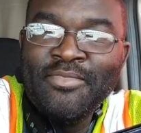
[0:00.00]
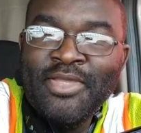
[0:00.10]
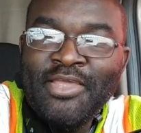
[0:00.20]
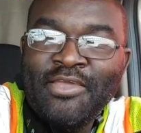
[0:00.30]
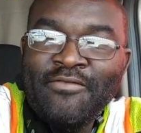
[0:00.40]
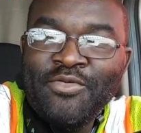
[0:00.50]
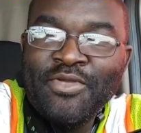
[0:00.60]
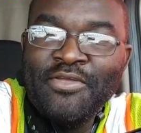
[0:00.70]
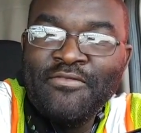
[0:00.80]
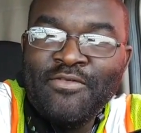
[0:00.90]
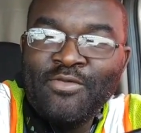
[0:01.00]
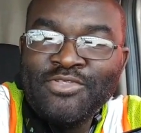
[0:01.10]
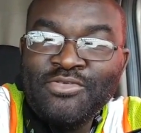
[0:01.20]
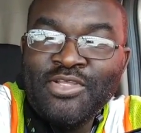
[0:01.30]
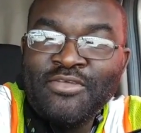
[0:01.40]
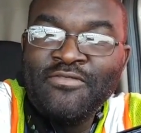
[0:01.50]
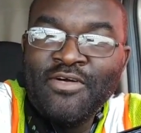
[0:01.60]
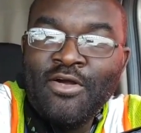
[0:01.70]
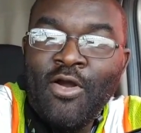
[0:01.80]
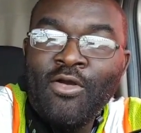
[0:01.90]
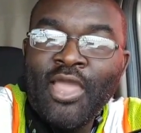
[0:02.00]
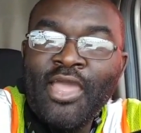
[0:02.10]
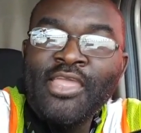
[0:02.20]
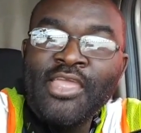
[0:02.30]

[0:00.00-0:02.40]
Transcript: He give you an info what you're looking for. Okay,